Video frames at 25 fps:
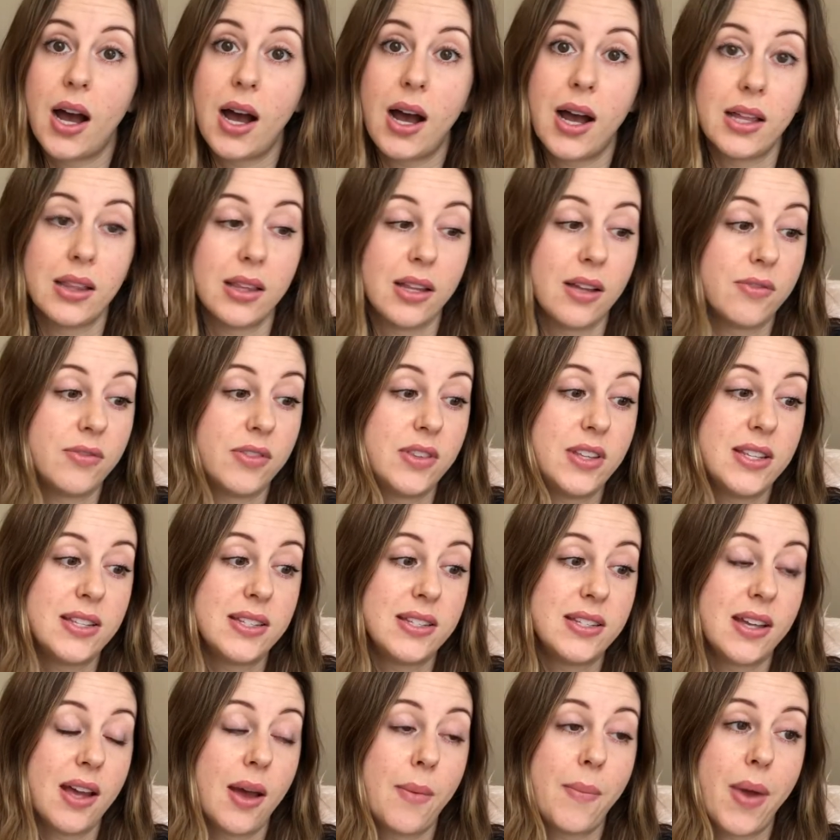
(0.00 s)
I love
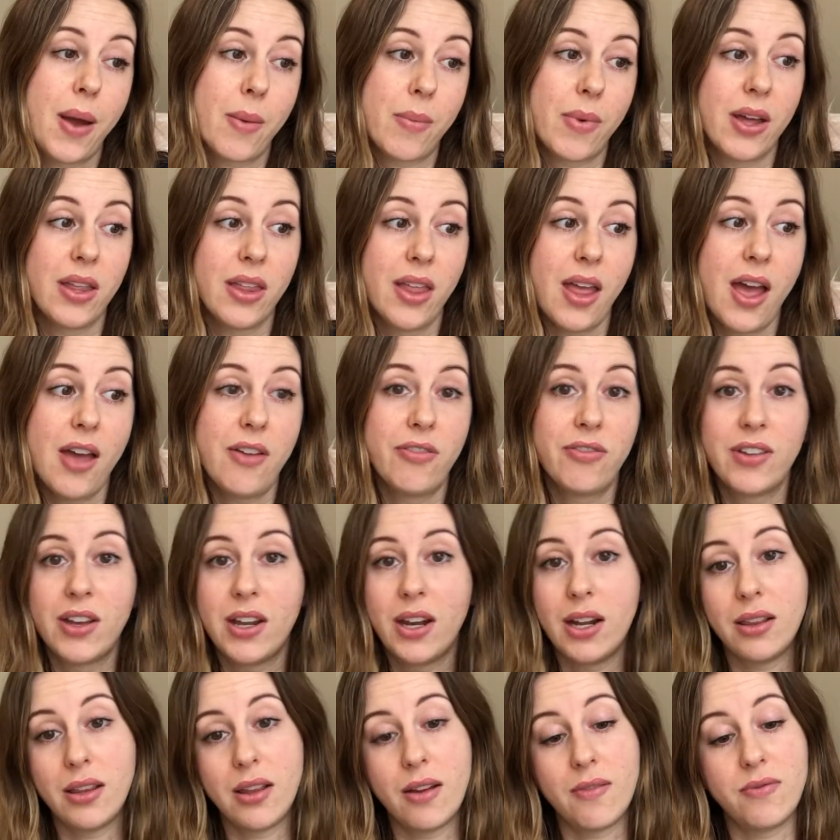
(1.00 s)
this about my life,
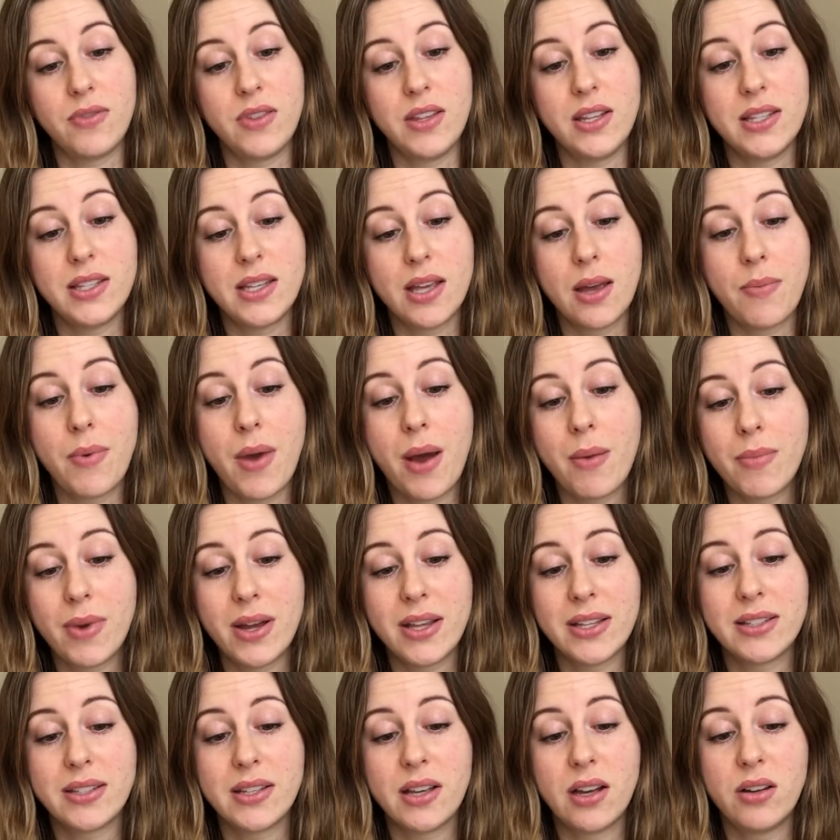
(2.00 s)
and I love this about
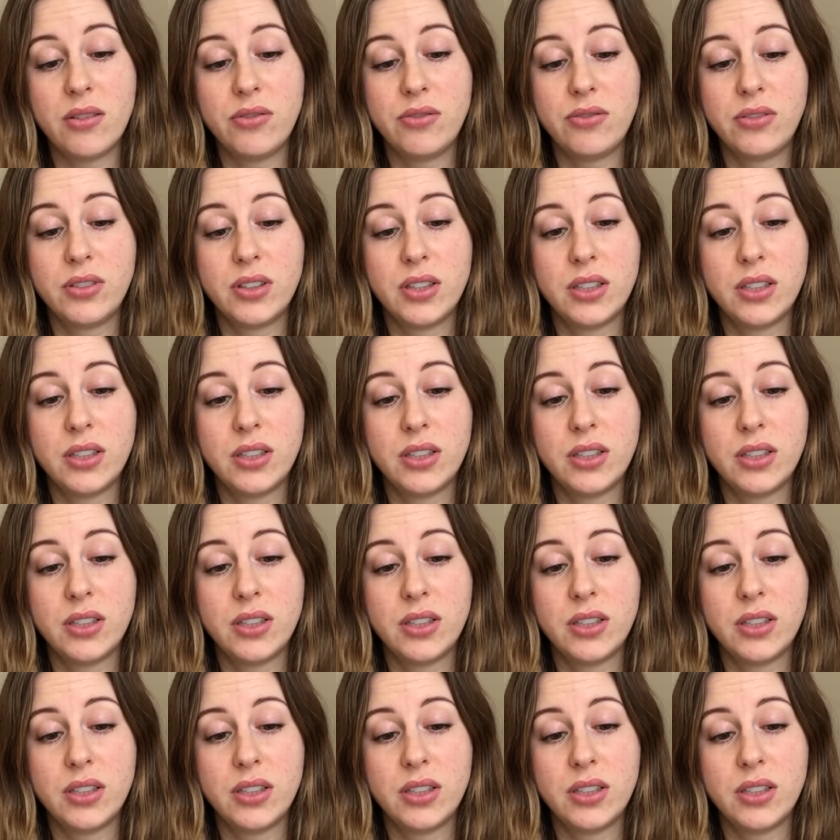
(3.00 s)
myself.